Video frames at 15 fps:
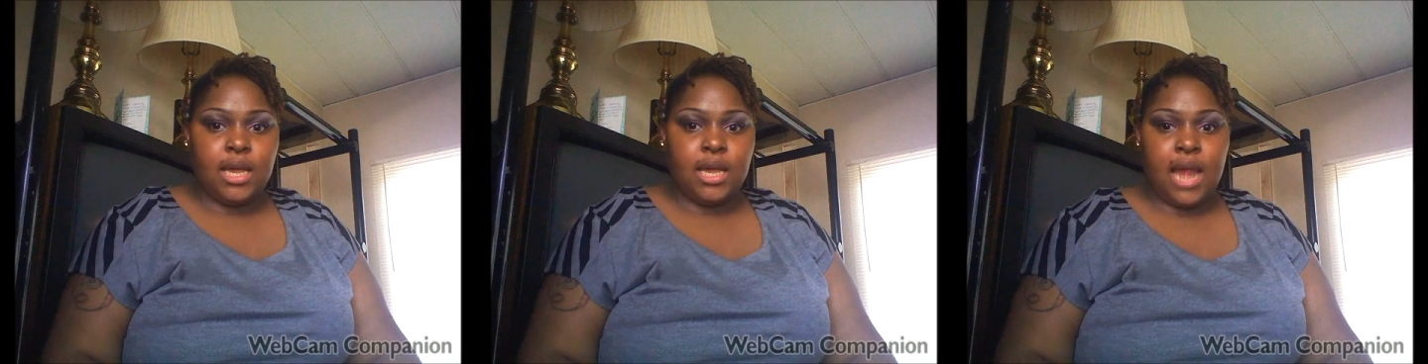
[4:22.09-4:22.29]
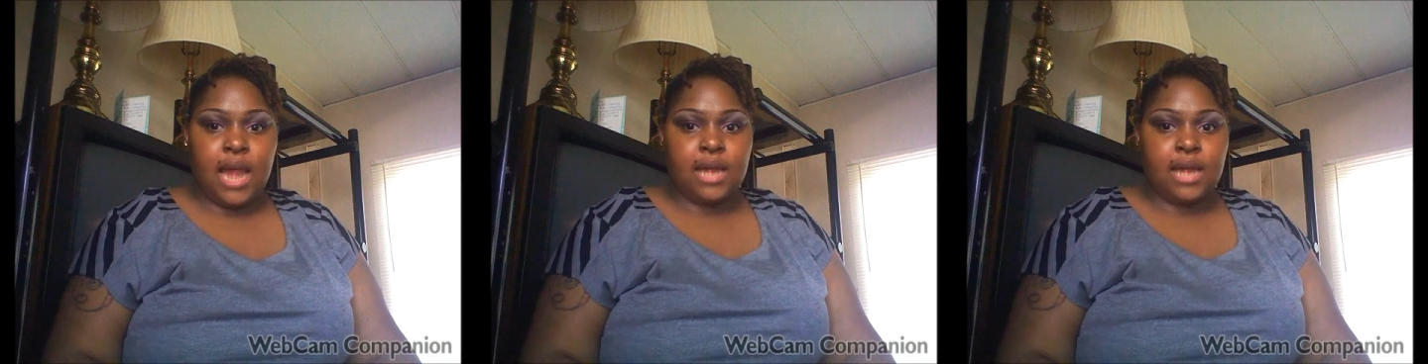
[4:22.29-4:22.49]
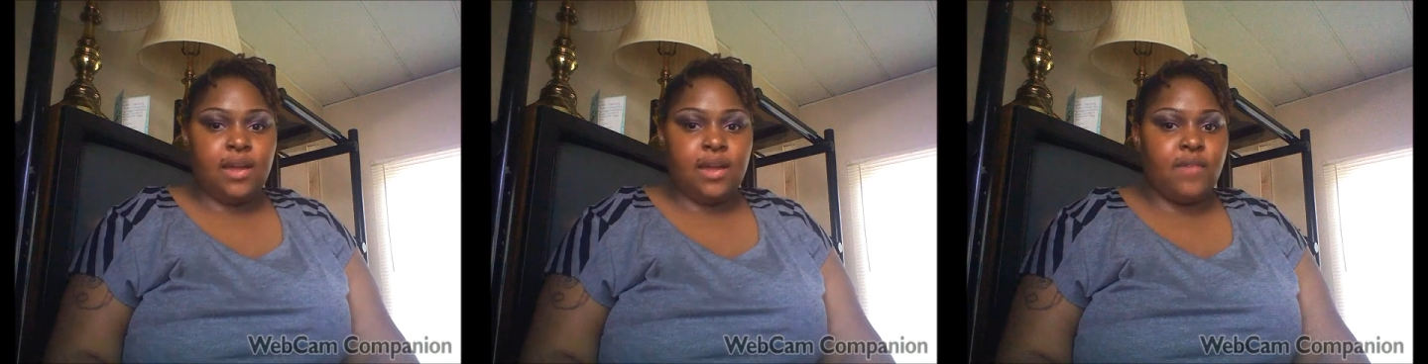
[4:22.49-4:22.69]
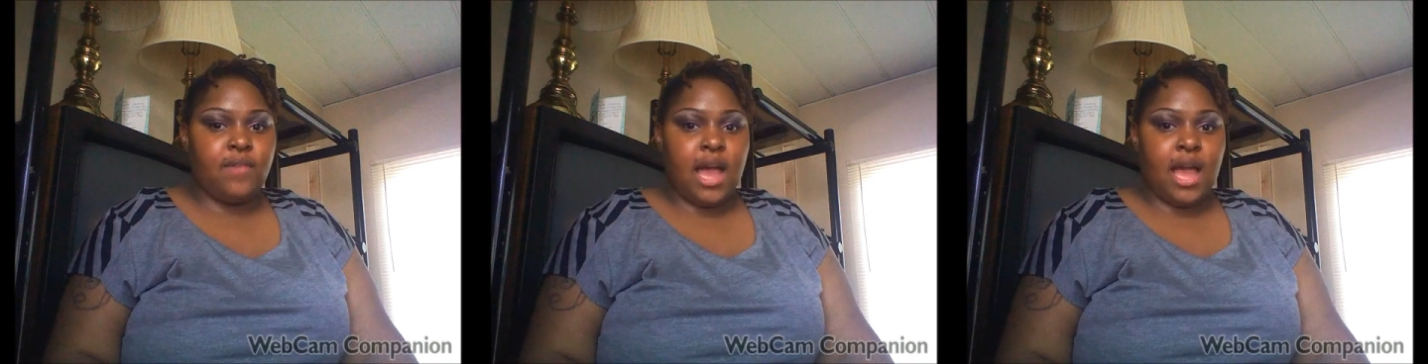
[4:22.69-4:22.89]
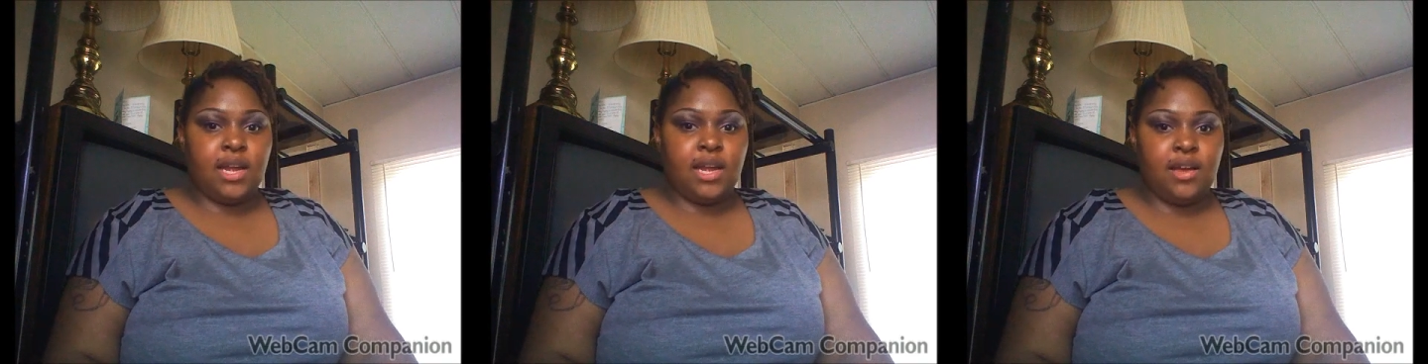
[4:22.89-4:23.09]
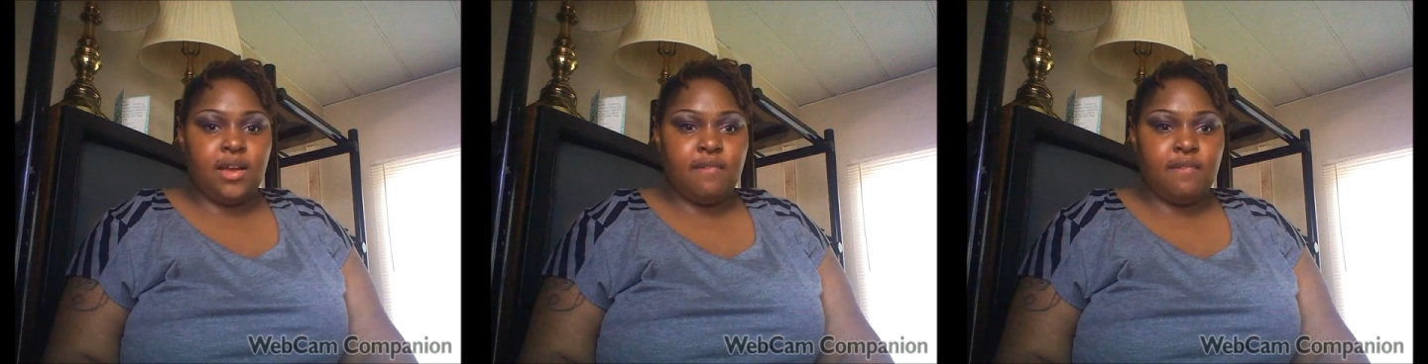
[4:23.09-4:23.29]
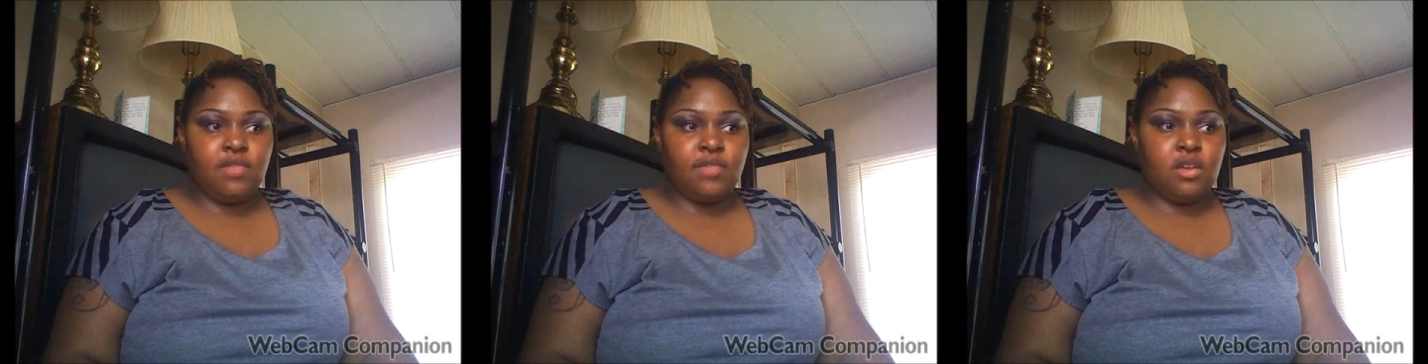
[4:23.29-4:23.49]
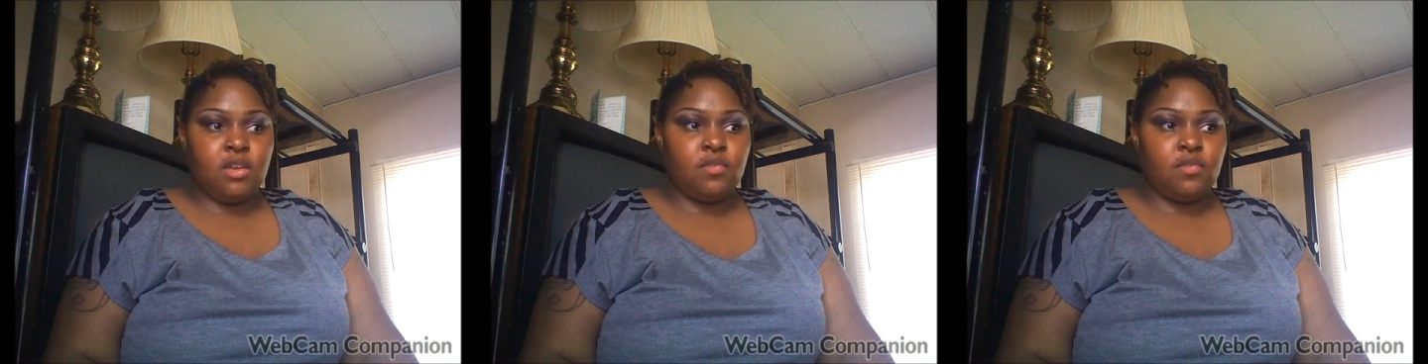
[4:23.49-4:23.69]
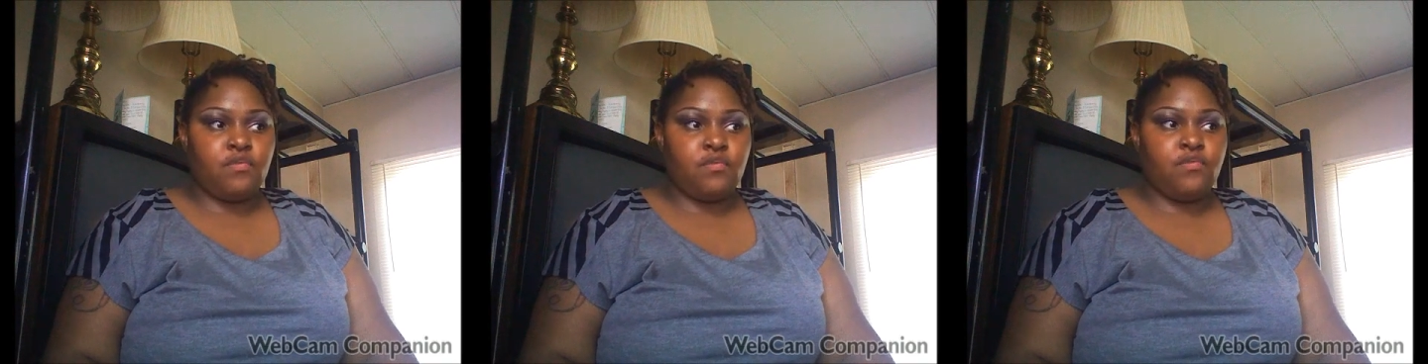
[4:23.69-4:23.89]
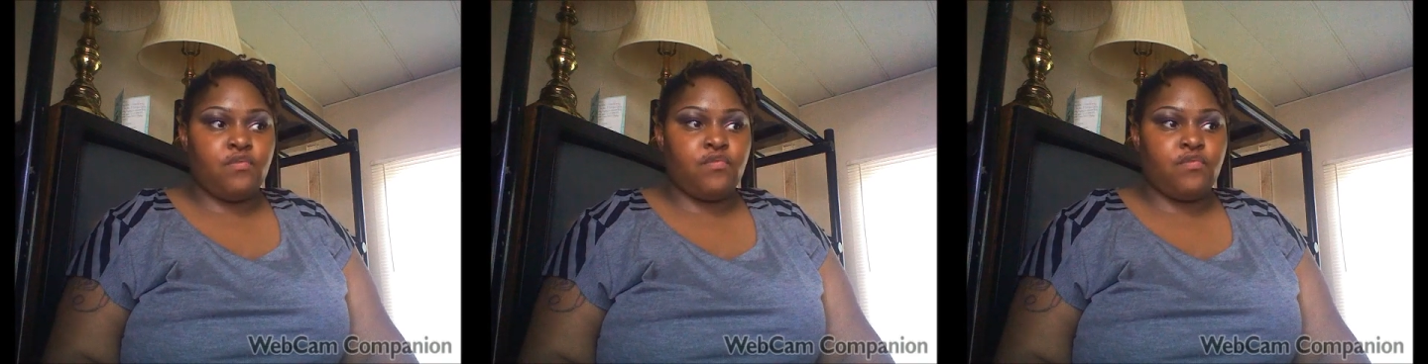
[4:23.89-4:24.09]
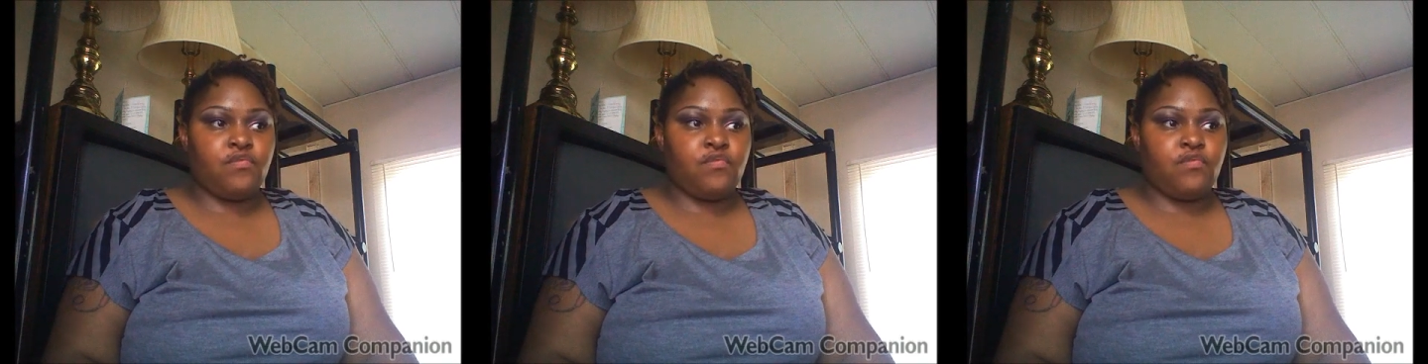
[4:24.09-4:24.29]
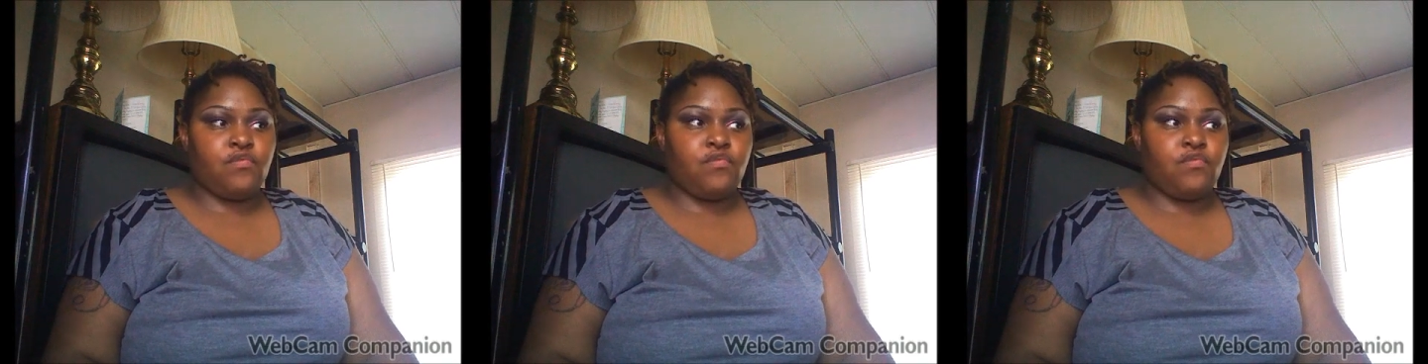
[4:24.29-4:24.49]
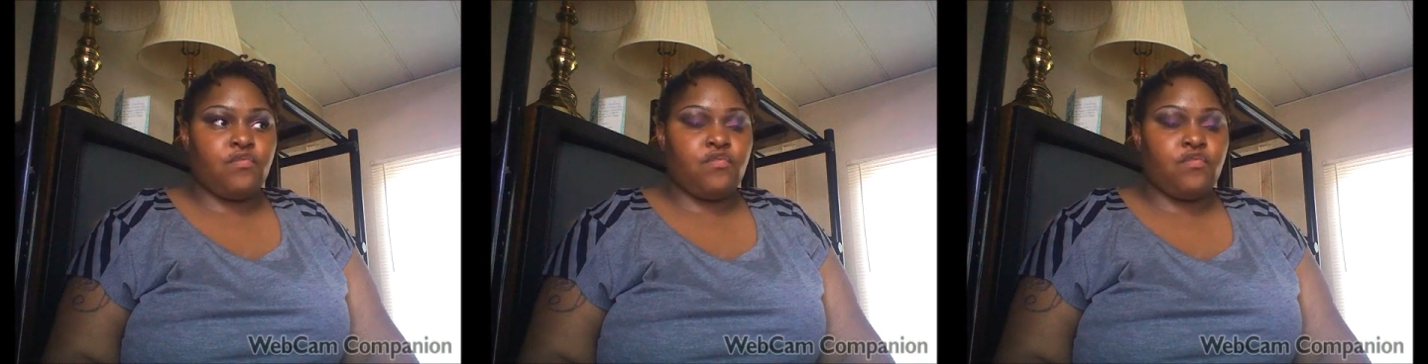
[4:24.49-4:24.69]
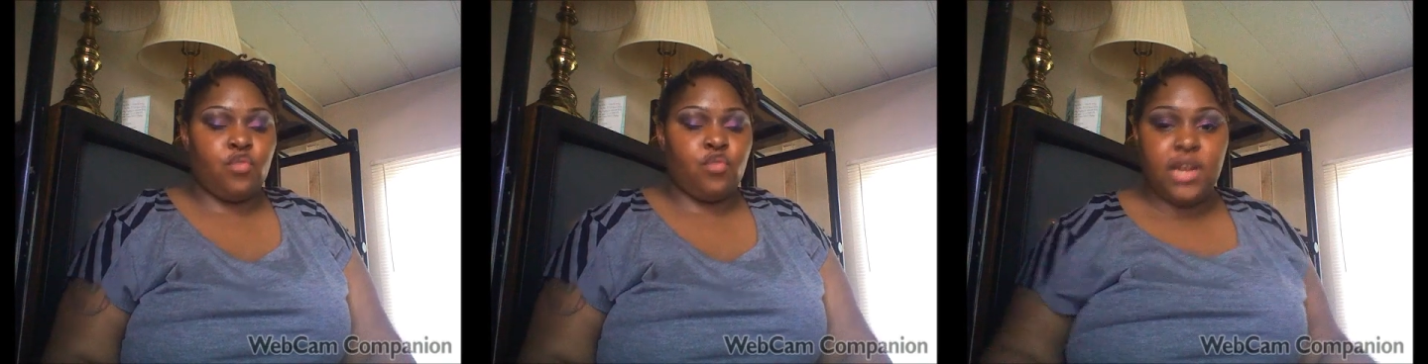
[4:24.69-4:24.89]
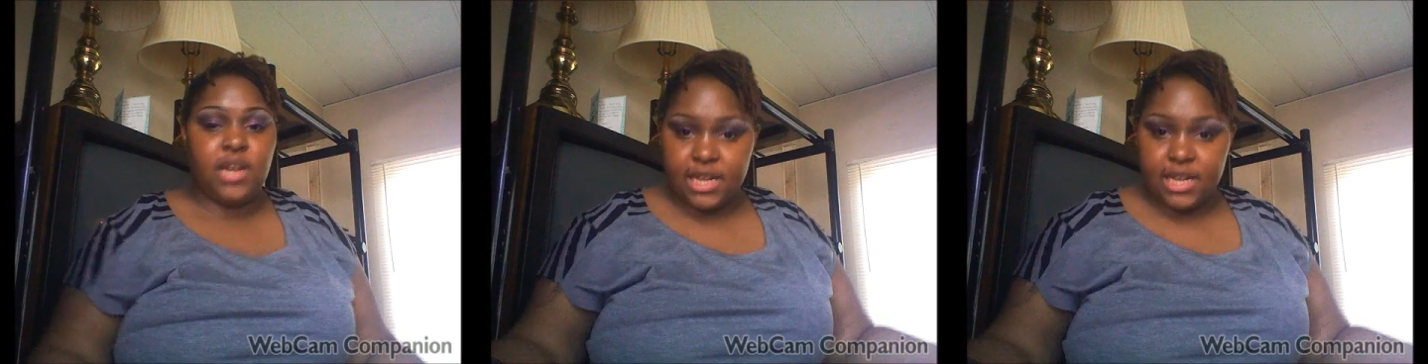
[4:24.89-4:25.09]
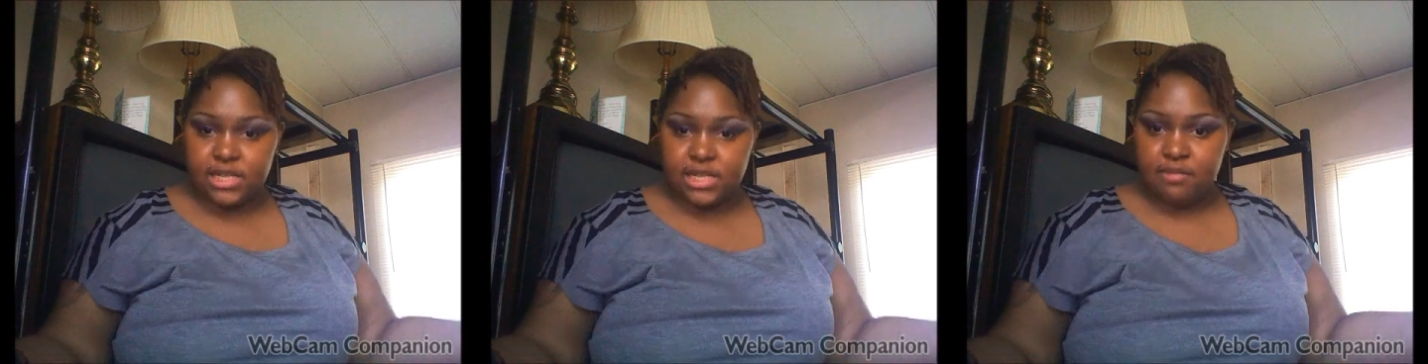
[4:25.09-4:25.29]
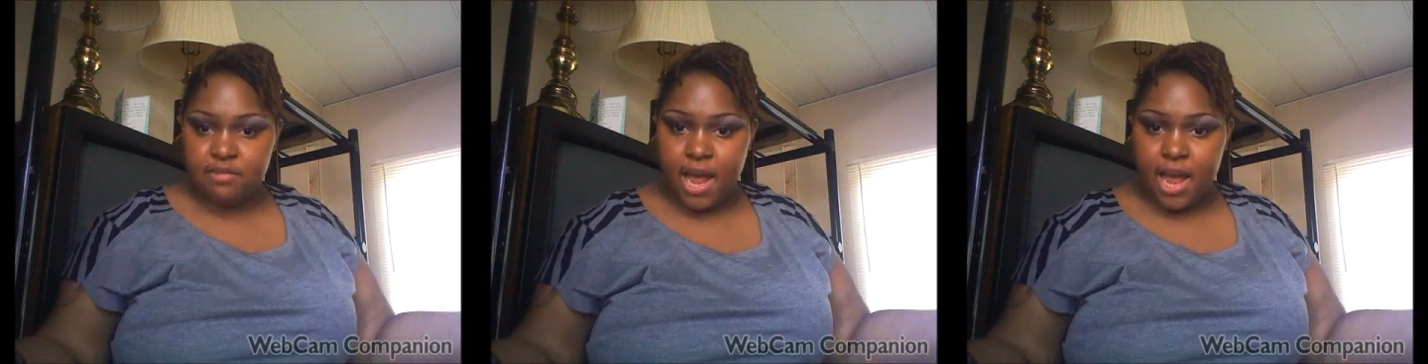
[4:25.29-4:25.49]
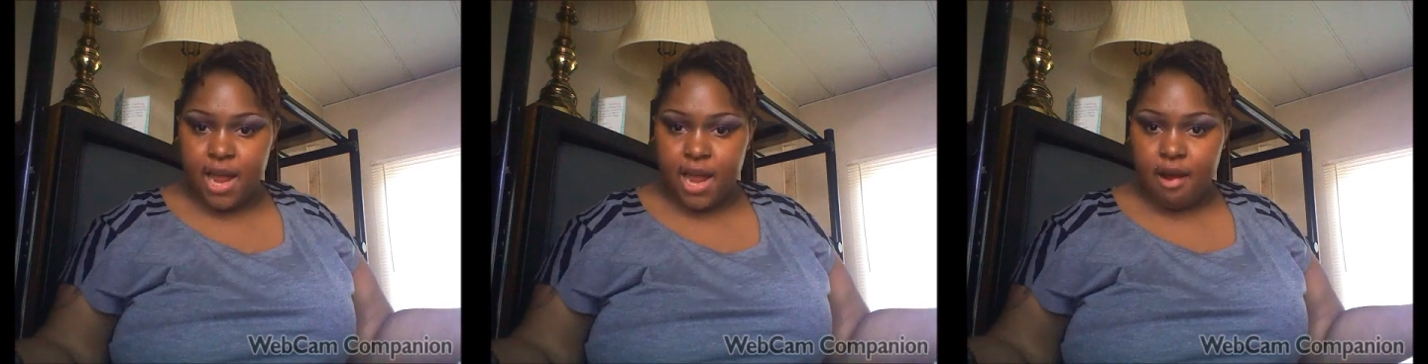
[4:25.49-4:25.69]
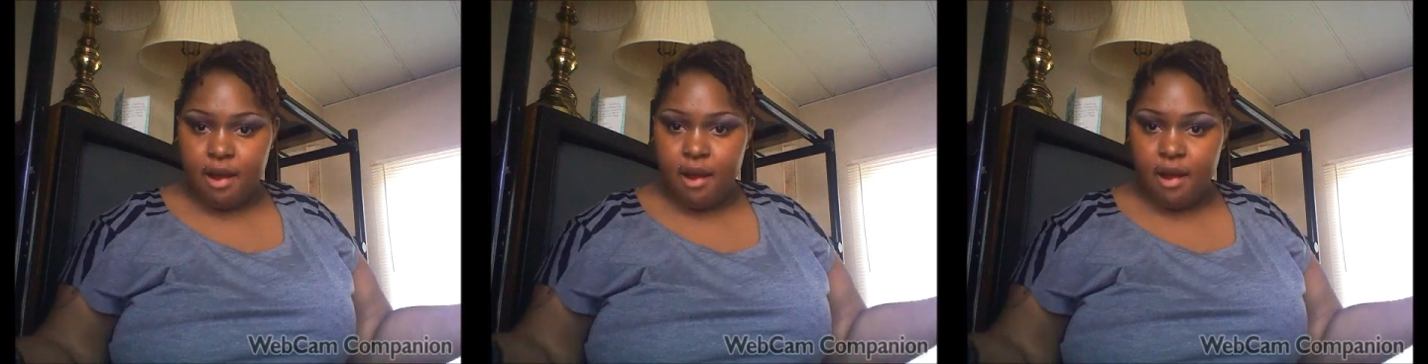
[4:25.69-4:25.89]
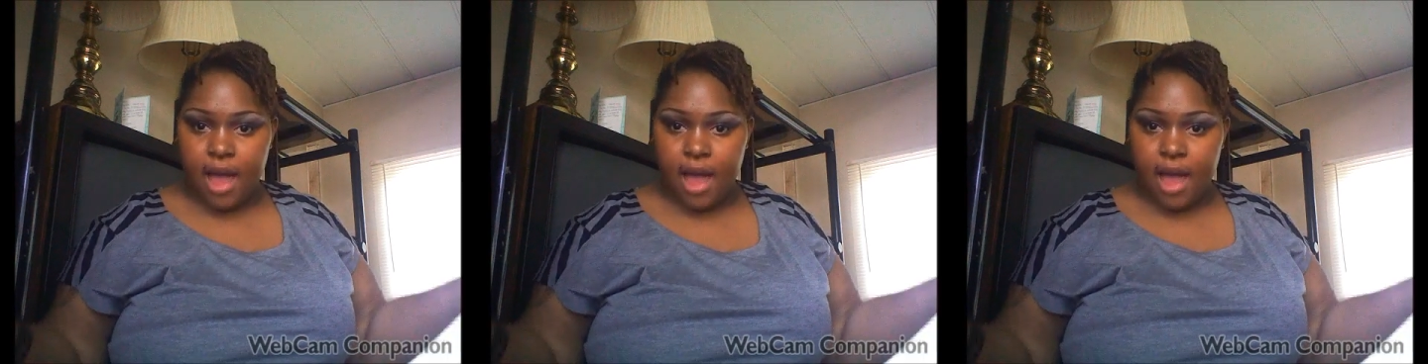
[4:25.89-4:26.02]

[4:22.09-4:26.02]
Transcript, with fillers: And I love it. I love the freeness of my hair,